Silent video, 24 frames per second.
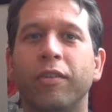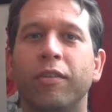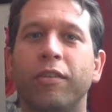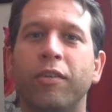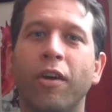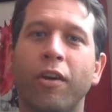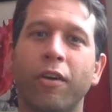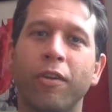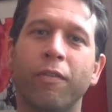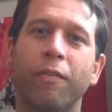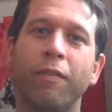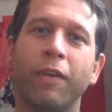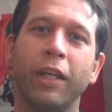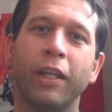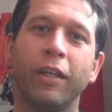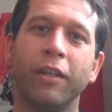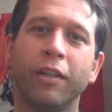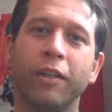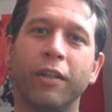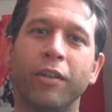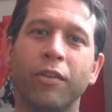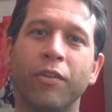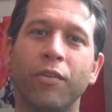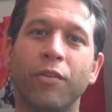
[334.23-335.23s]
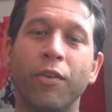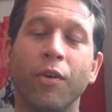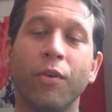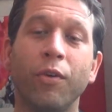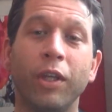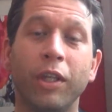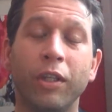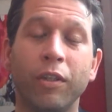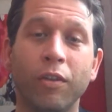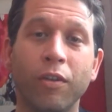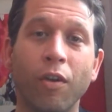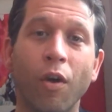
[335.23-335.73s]
Darth Vader. So
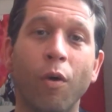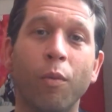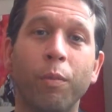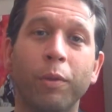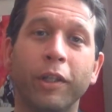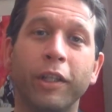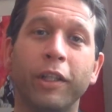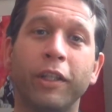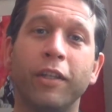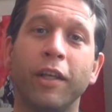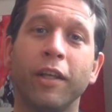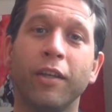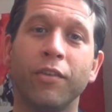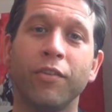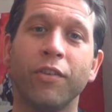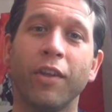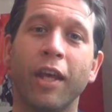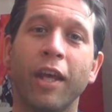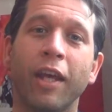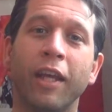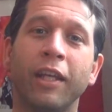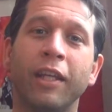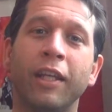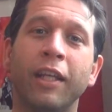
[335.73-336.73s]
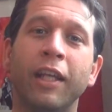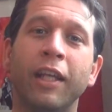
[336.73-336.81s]
he nobly does that.